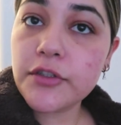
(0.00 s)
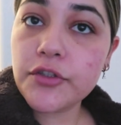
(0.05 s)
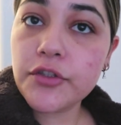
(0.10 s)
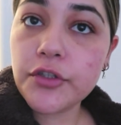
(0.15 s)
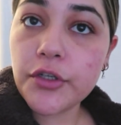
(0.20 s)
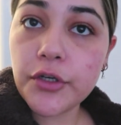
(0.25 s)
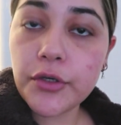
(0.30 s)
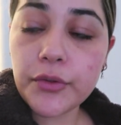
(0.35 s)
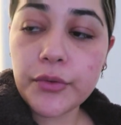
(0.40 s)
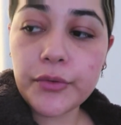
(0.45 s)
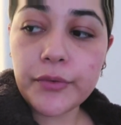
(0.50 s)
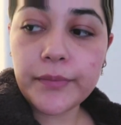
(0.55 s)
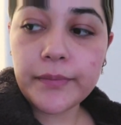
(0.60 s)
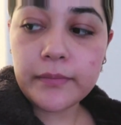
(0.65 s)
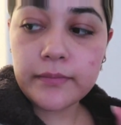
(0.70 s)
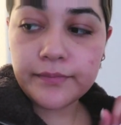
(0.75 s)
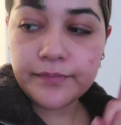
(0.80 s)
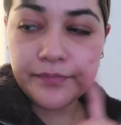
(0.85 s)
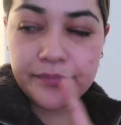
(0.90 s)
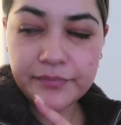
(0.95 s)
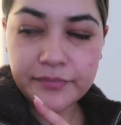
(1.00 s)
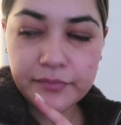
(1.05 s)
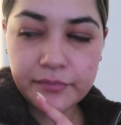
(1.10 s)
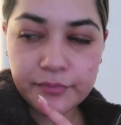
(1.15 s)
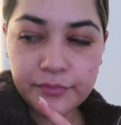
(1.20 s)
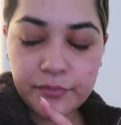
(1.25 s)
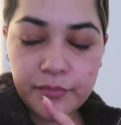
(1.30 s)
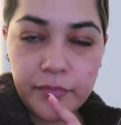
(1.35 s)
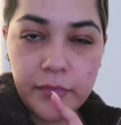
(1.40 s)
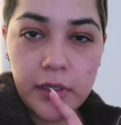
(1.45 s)
So
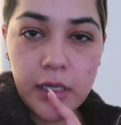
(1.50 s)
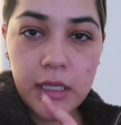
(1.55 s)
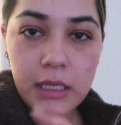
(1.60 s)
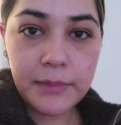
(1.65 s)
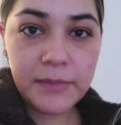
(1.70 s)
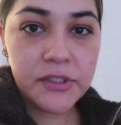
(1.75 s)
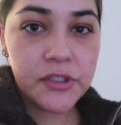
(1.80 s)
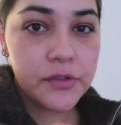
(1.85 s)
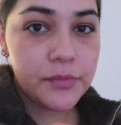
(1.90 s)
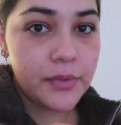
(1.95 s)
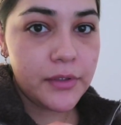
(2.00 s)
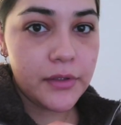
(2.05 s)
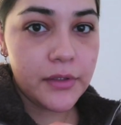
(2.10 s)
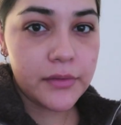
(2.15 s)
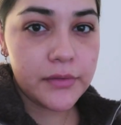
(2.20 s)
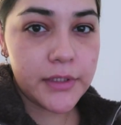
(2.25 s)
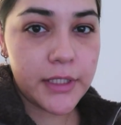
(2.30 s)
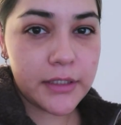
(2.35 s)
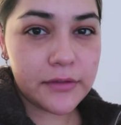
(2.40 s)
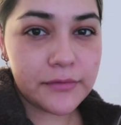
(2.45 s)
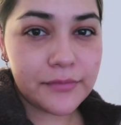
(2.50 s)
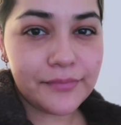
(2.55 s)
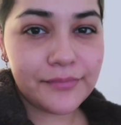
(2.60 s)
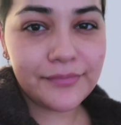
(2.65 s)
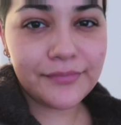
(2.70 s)
let me just pull those out.